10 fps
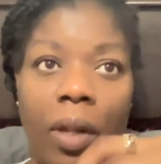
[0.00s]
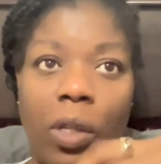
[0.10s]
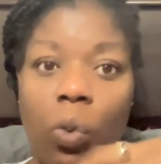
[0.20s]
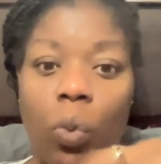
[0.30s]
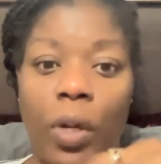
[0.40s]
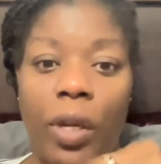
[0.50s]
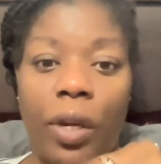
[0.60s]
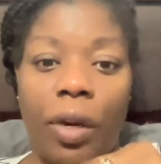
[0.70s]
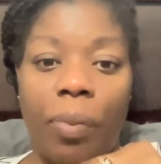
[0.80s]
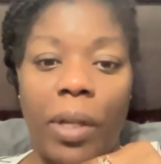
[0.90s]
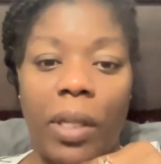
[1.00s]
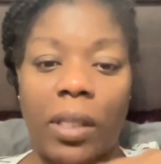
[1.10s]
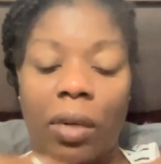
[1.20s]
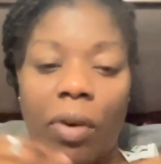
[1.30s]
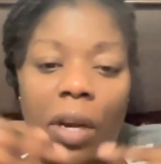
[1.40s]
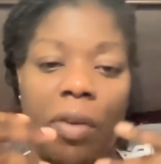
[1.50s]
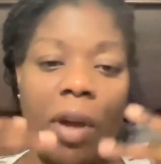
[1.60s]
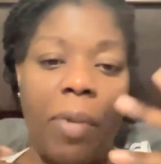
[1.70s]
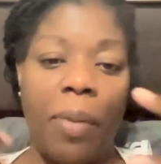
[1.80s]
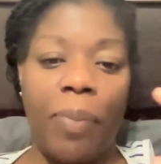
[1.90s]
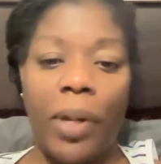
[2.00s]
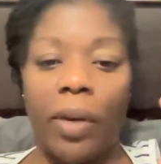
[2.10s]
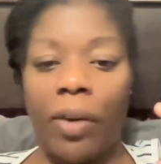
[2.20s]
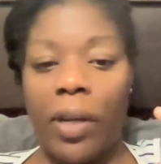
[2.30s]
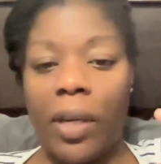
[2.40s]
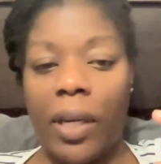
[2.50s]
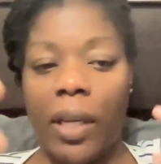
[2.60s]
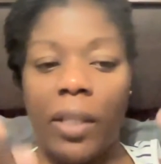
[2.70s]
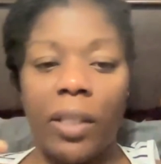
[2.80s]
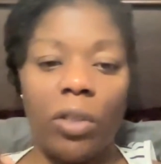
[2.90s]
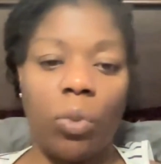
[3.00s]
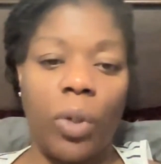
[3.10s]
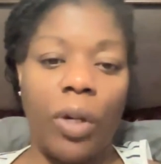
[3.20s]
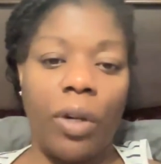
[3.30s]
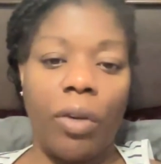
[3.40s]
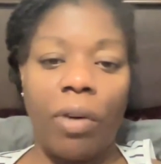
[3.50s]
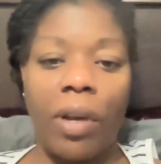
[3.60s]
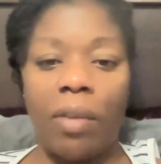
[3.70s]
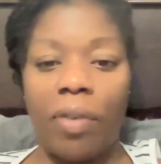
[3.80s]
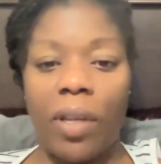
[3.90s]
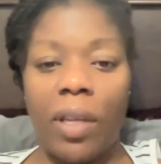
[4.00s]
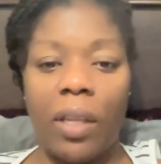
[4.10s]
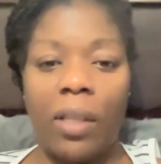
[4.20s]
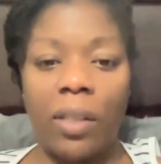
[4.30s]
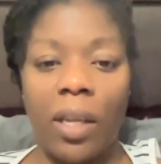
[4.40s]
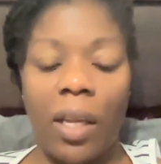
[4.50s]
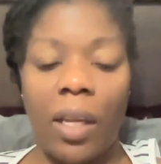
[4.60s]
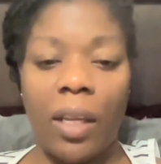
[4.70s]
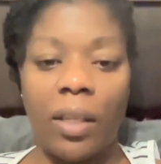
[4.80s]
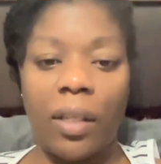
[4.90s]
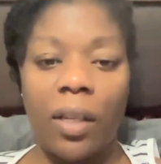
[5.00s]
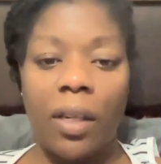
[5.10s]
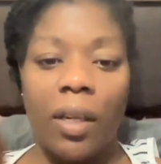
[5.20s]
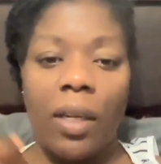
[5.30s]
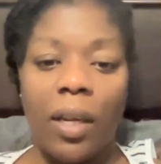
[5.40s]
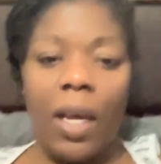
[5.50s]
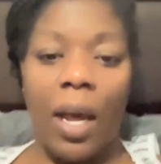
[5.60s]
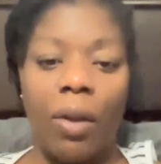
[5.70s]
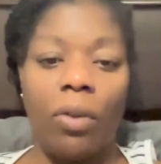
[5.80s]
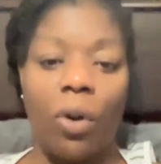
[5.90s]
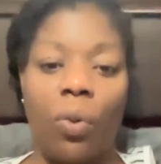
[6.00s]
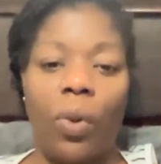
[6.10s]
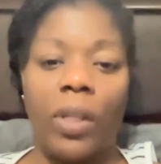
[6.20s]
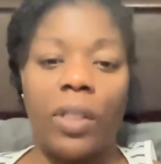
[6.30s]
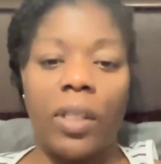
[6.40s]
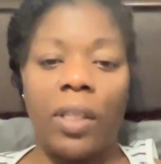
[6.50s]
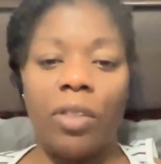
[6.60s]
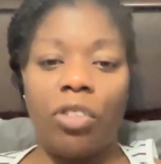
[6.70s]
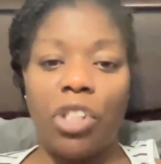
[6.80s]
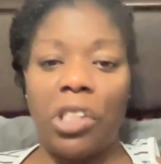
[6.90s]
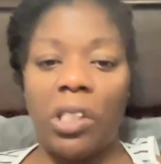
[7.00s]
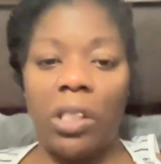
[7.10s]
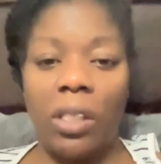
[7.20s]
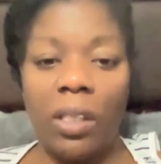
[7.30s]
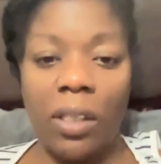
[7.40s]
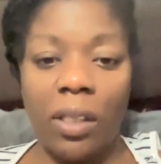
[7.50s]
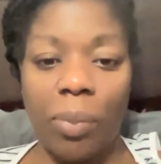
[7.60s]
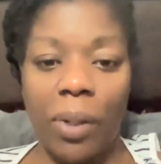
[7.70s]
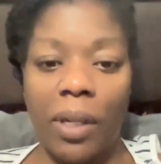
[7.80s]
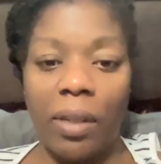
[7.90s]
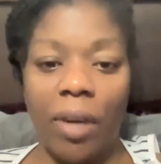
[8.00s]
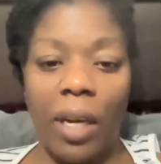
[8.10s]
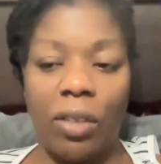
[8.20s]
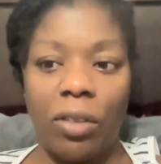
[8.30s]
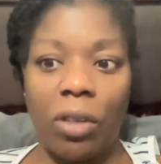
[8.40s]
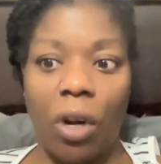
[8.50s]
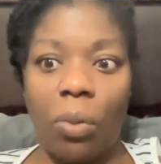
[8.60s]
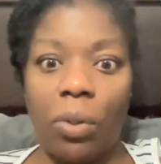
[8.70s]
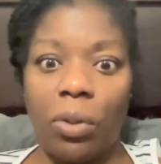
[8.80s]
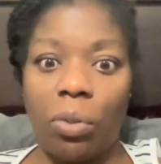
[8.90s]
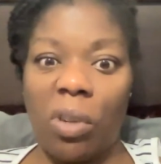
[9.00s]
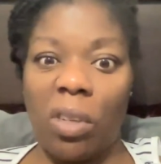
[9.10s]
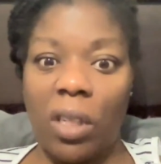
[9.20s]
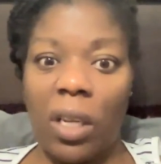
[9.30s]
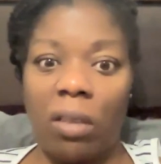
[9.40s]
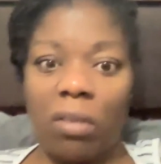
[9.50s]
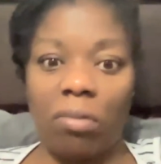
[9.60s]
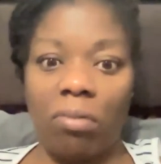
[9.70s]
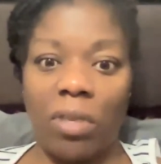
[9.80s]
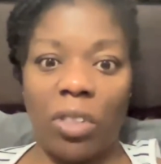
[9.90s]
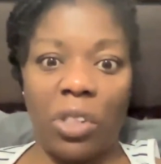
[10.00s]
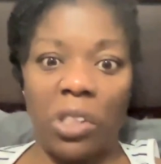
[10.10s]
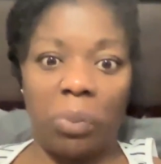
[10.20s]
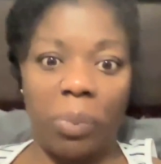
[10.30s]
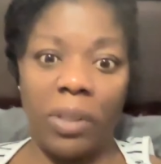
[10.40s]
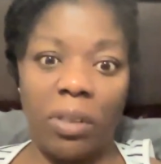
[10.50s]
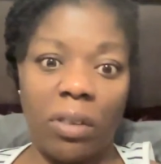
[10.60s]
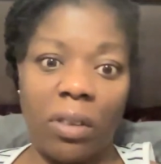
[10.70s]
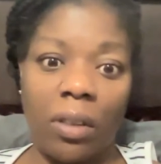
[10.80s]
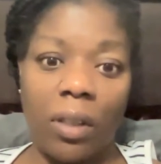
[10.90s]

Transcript: It's weird because, like, right around my period, I get these weird cravings, and I don't know what's in cheese, but I just always want, like, a cheese pizza.